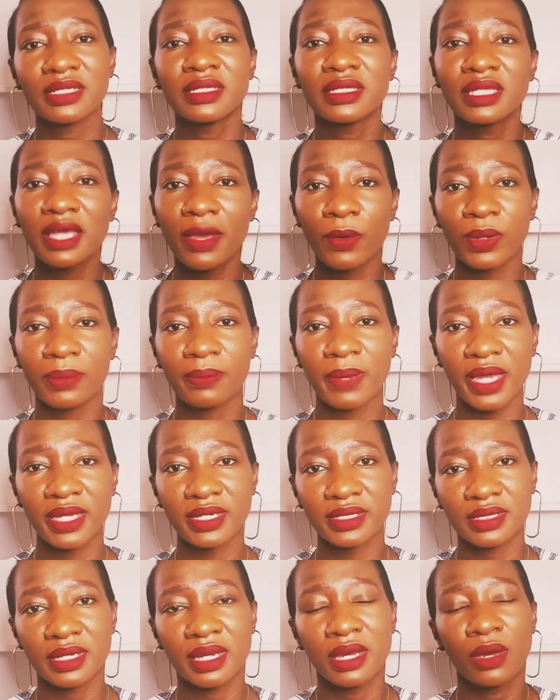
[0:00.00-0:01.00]
they will buy
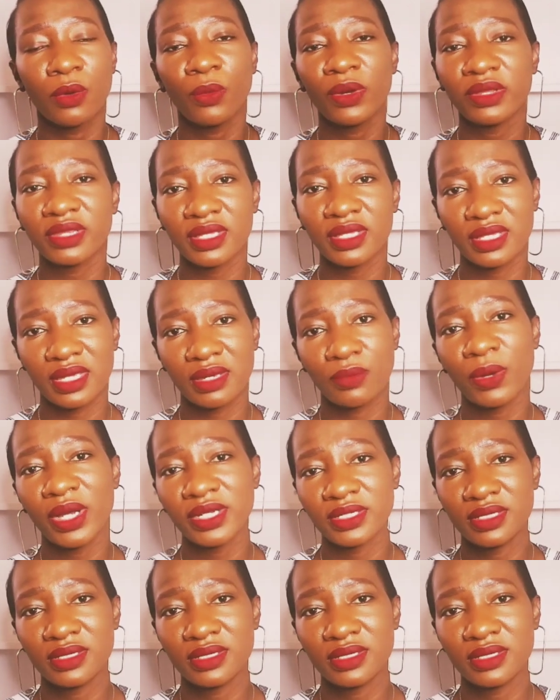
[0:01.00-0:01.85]
it whether they want